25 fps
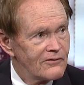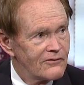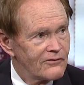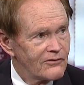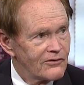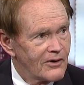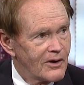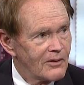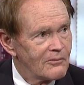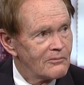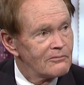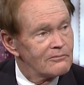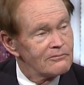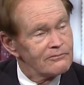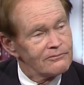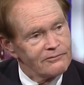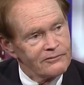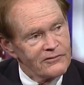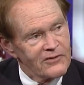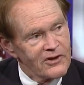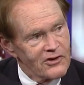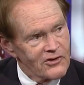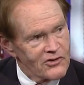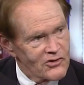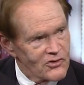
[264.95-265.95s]
from
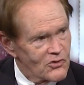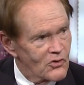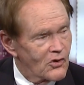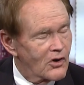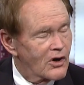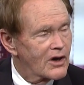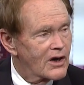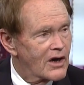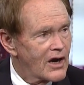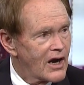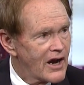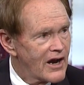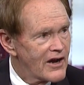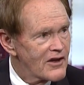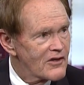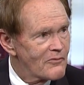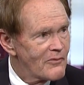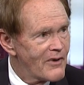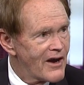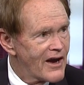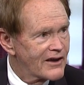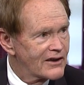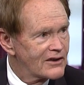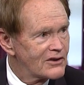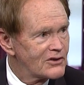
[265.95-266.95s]
historic highs
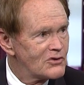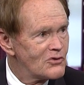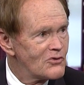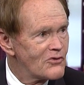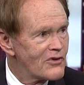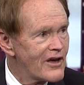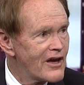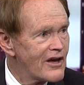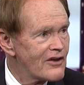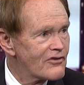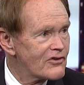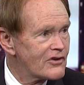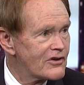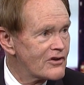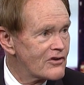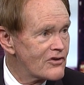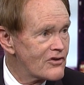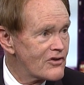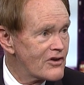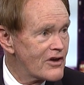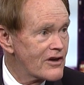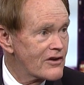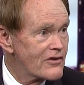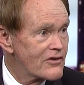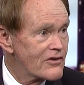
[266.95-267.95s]
back in
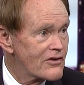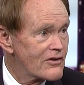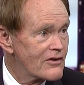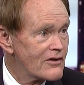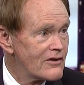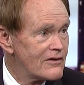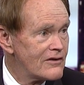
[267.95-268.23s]
2006.